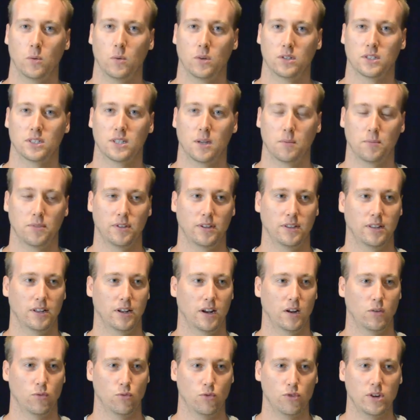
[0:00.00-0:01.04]
What's something that
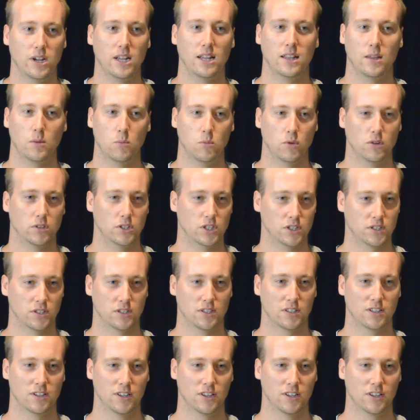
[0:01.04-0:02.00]
I really would just,